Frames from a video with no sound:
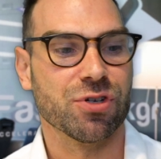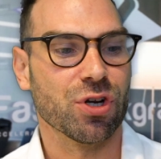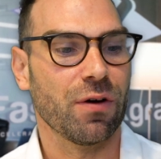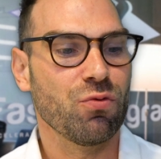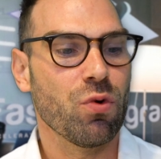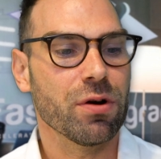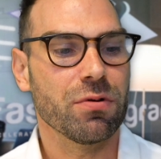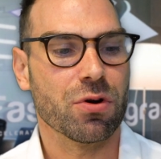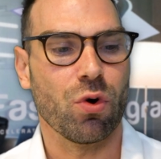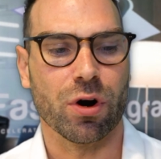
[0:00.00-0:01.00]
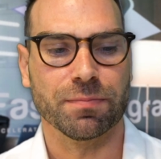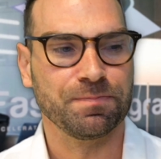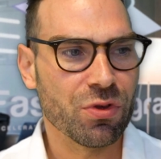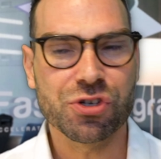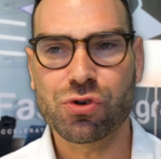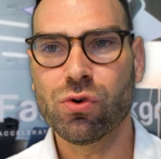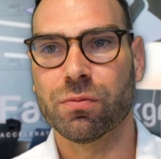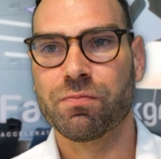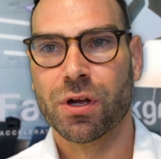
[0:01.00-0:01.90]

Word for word: So if you want to record with this tool,